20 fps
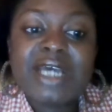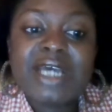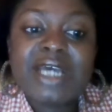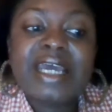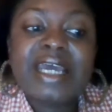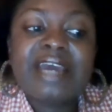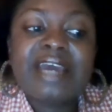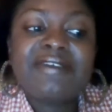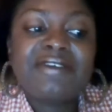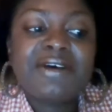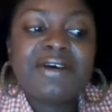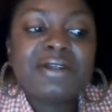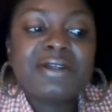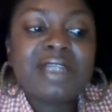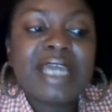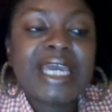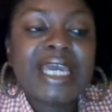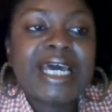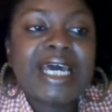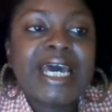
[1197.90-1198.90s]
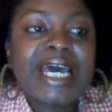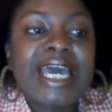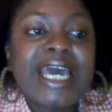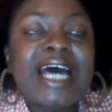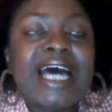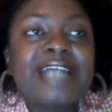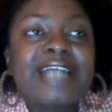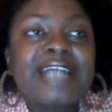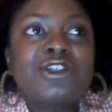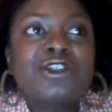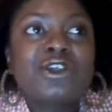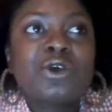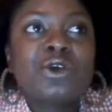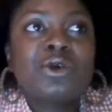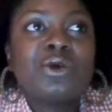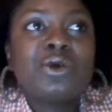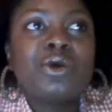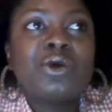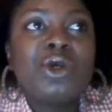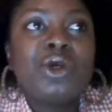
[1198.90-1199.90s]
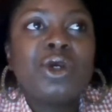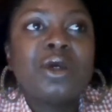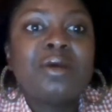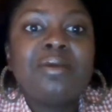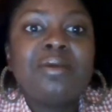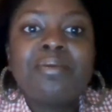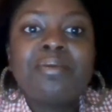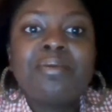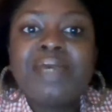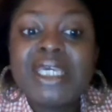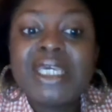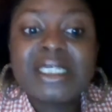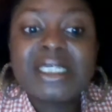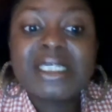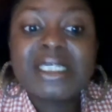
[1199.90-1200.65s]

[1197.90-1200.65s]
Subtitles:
and I felt like I had to be a